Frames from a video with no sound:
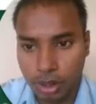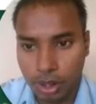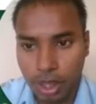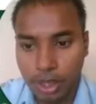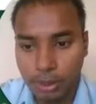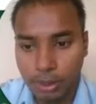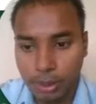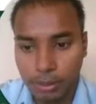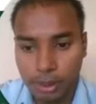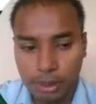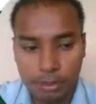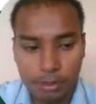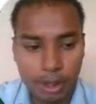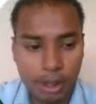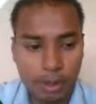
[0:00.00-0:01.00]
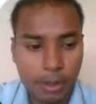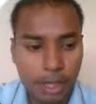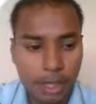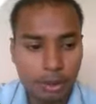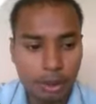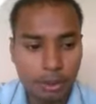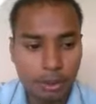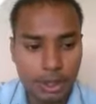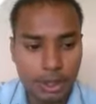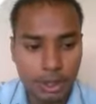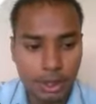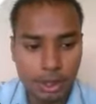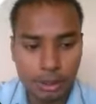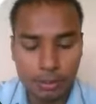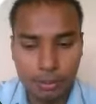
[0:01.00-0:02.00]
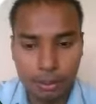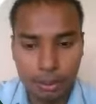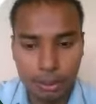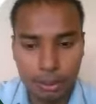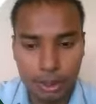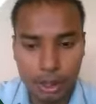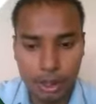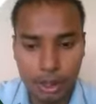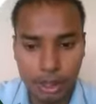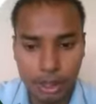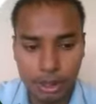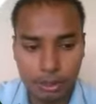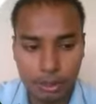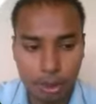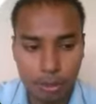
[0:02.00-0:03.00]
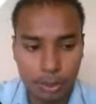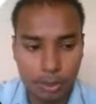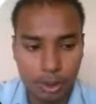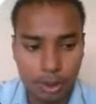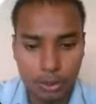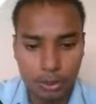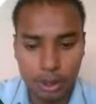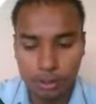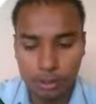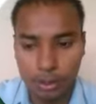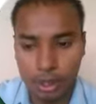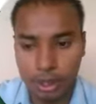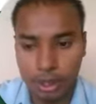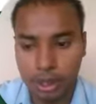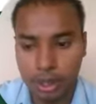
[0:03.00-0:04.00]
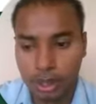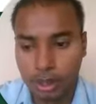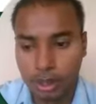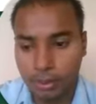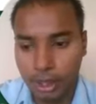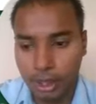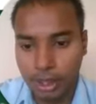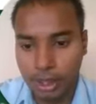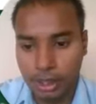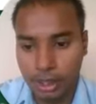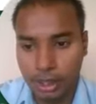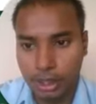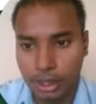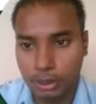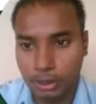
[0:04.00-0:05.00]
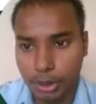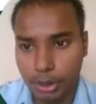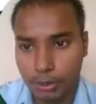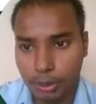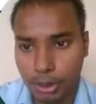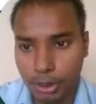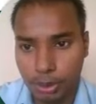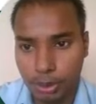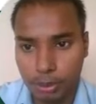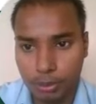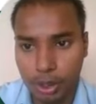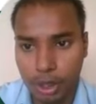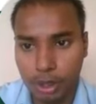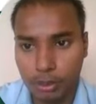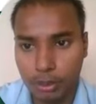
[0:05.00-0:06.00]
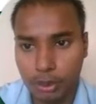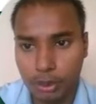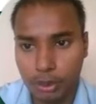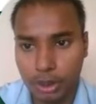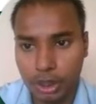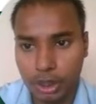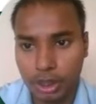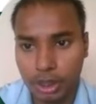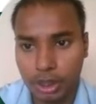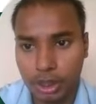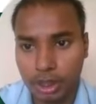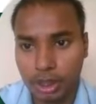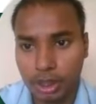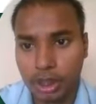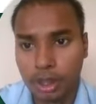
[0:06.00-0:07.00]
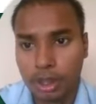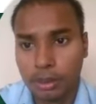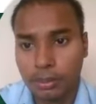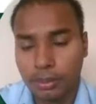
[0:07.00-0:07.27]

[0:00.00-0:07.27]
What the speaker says: everyone, welcome back to our channel InfoRosan and I hope you are doing well. Friend, in today's video, we are going to check the free